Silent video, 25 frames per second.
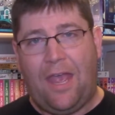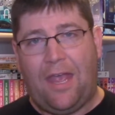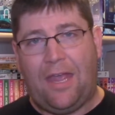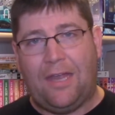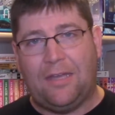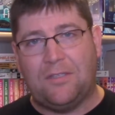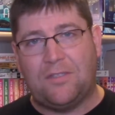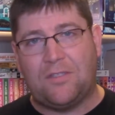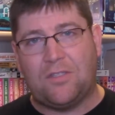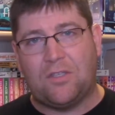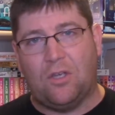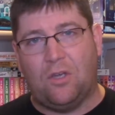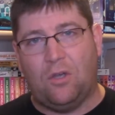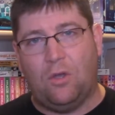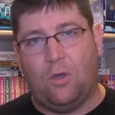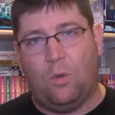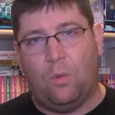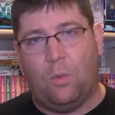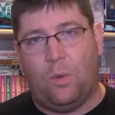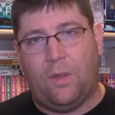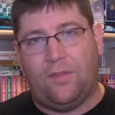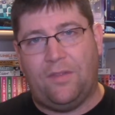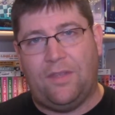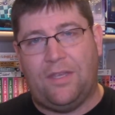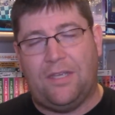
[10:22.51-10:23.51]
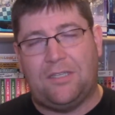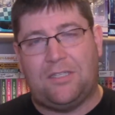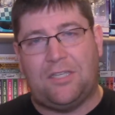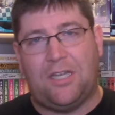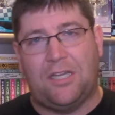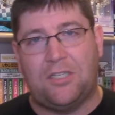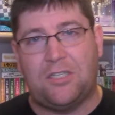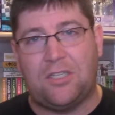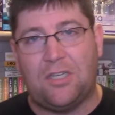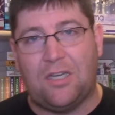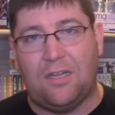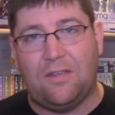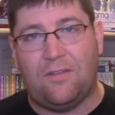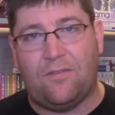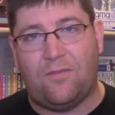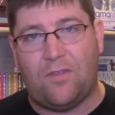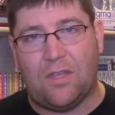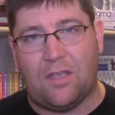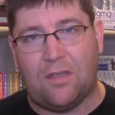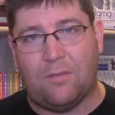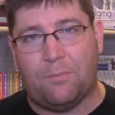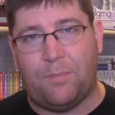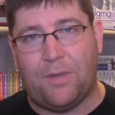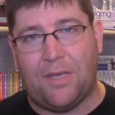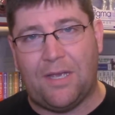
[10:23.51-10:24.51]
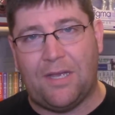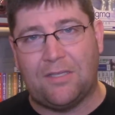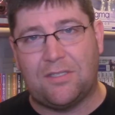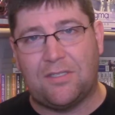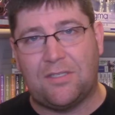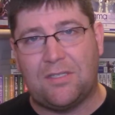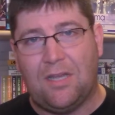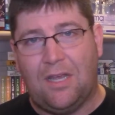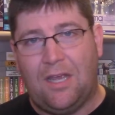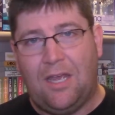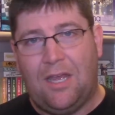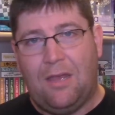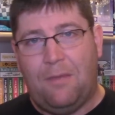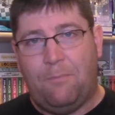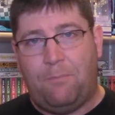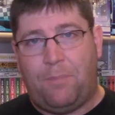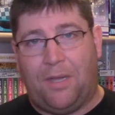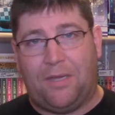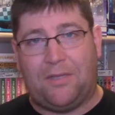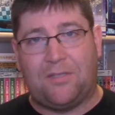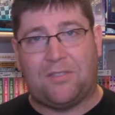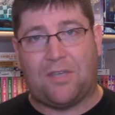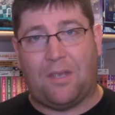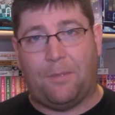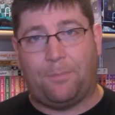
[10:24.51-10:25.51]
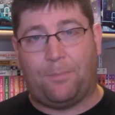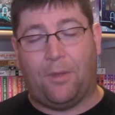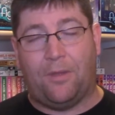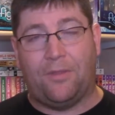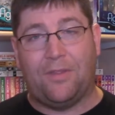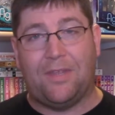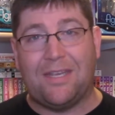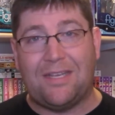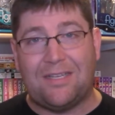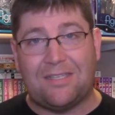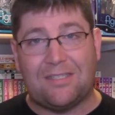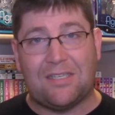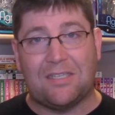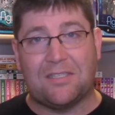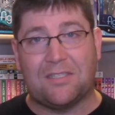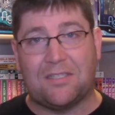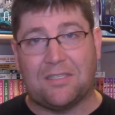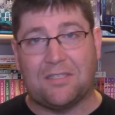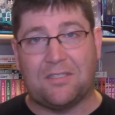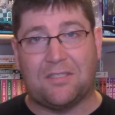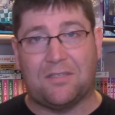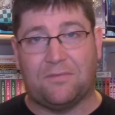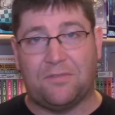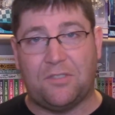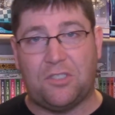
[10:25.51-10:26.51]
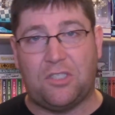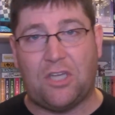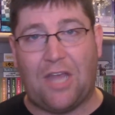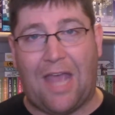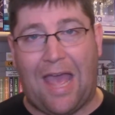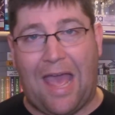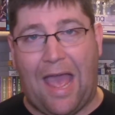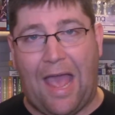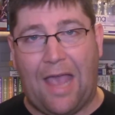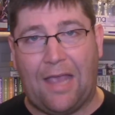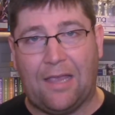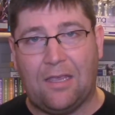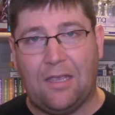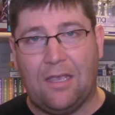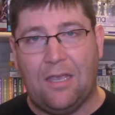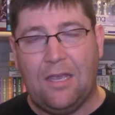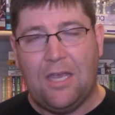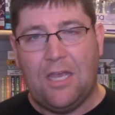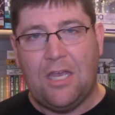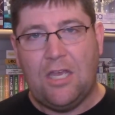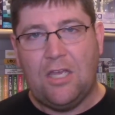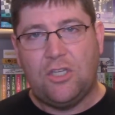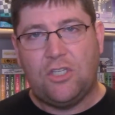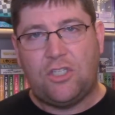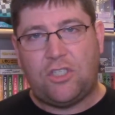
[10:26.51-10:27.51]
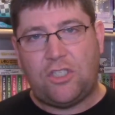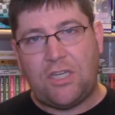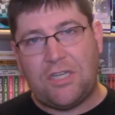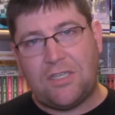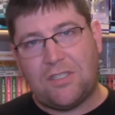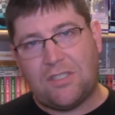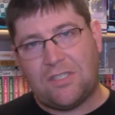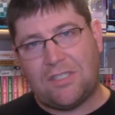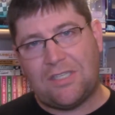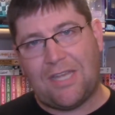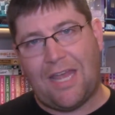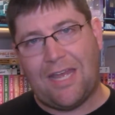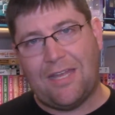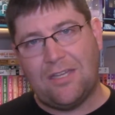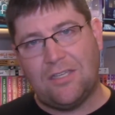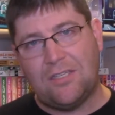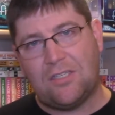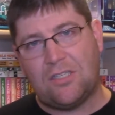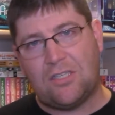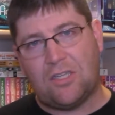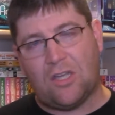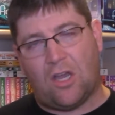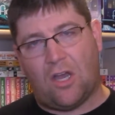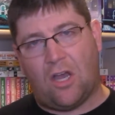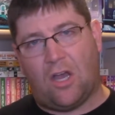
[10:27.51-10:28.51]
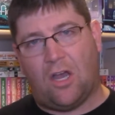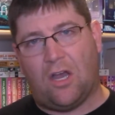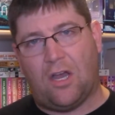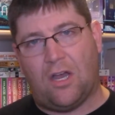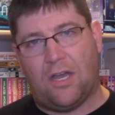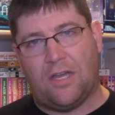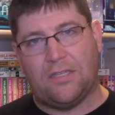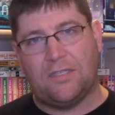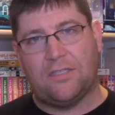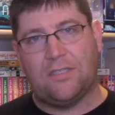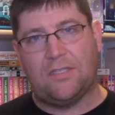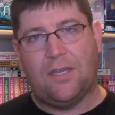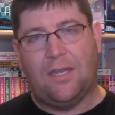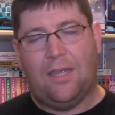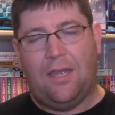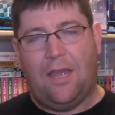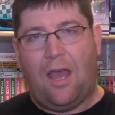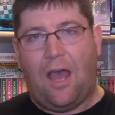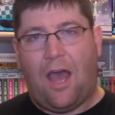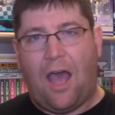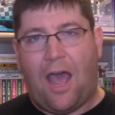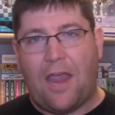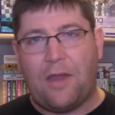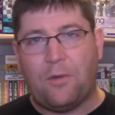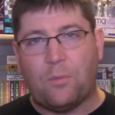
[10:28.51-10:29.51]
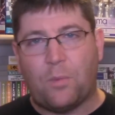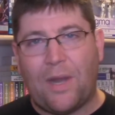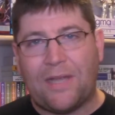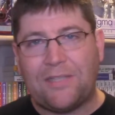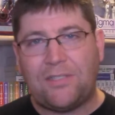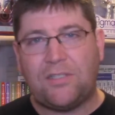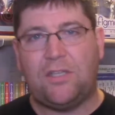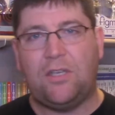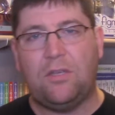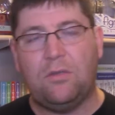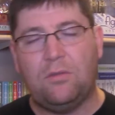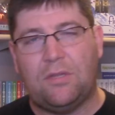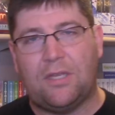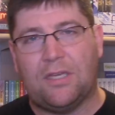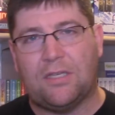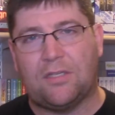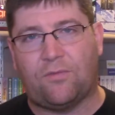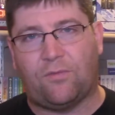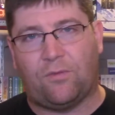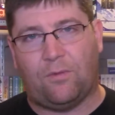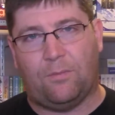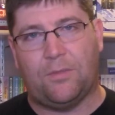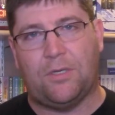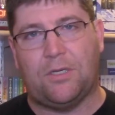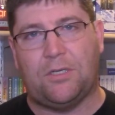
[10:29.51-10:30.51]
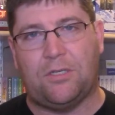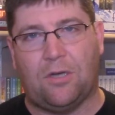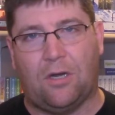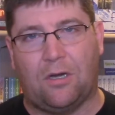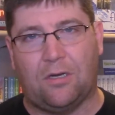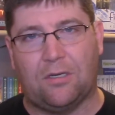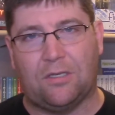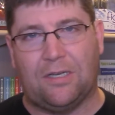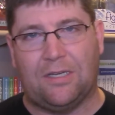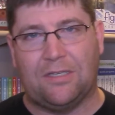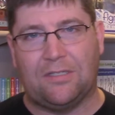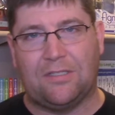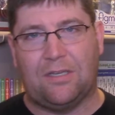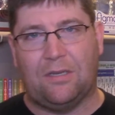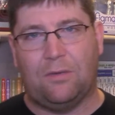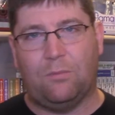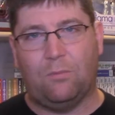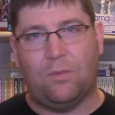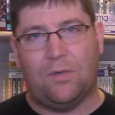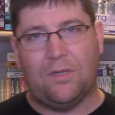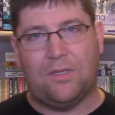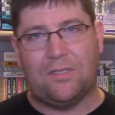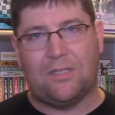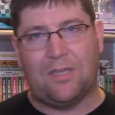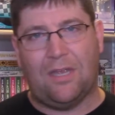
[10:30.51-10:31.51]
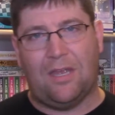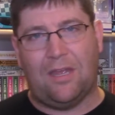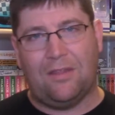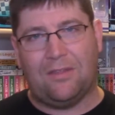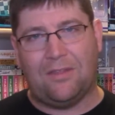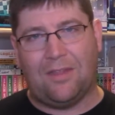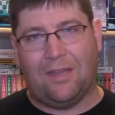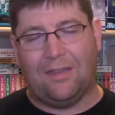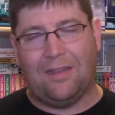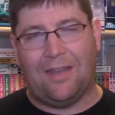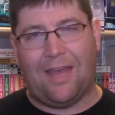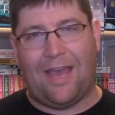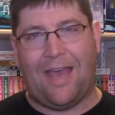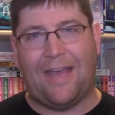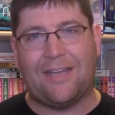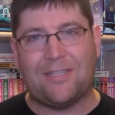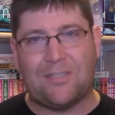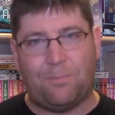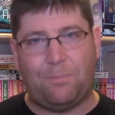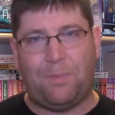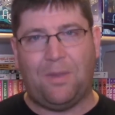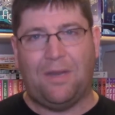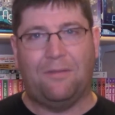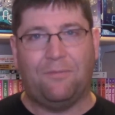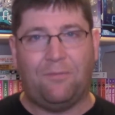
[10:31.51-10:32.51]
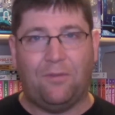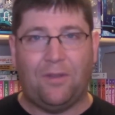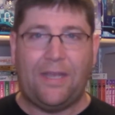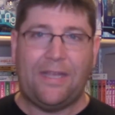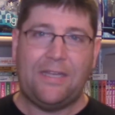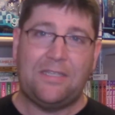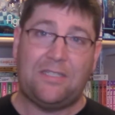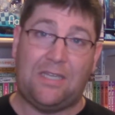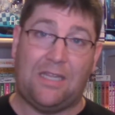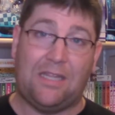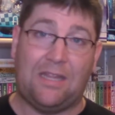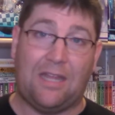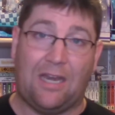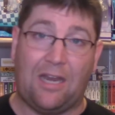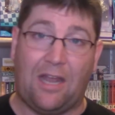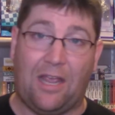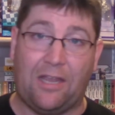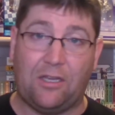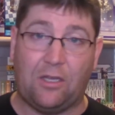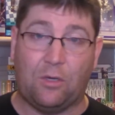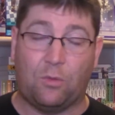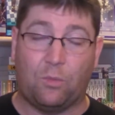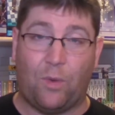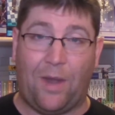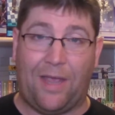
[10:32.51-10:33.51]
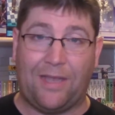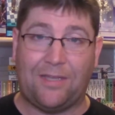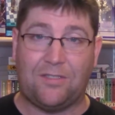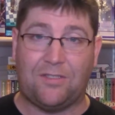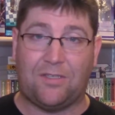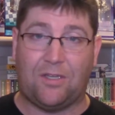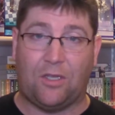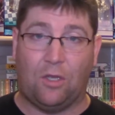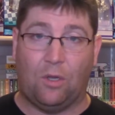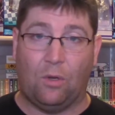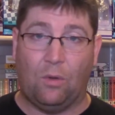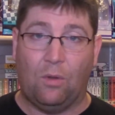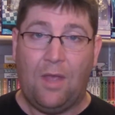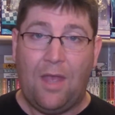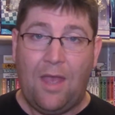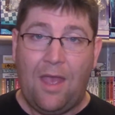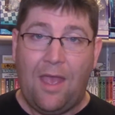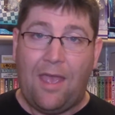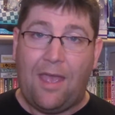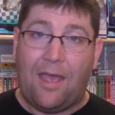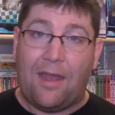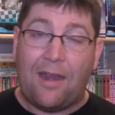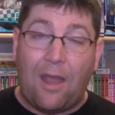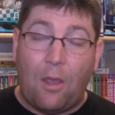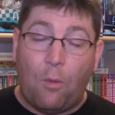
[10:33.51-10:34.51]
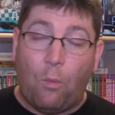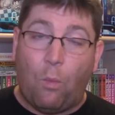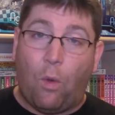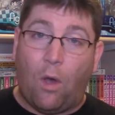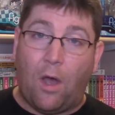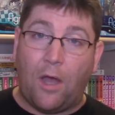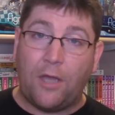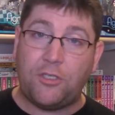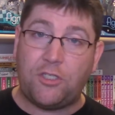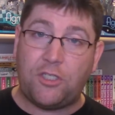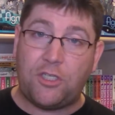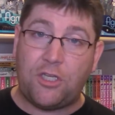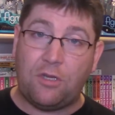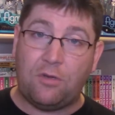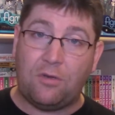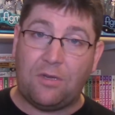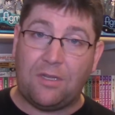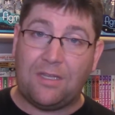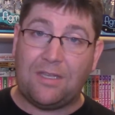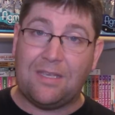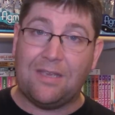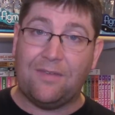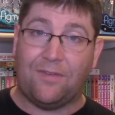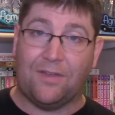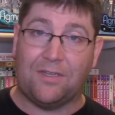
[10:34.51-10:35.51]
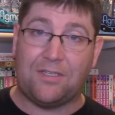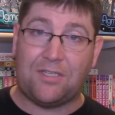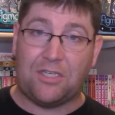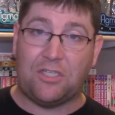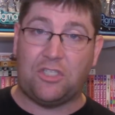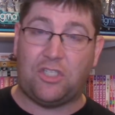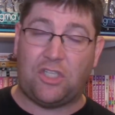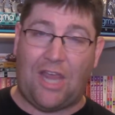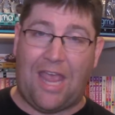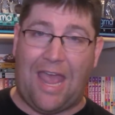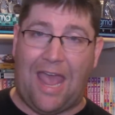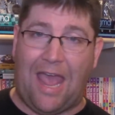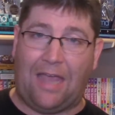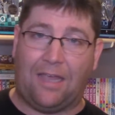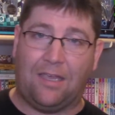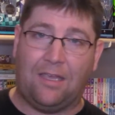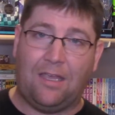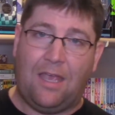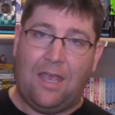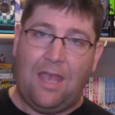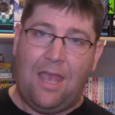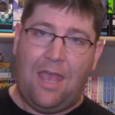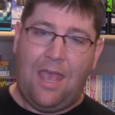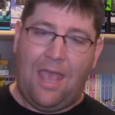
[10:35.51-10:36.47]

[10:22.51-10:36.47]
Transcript: And so when the intention of the abyss picks up on the existence of Jack, she says to Oz, I rescued this from the darkness. It was the last bit of Lacie that I could rescue, and I want you to give it to Jack.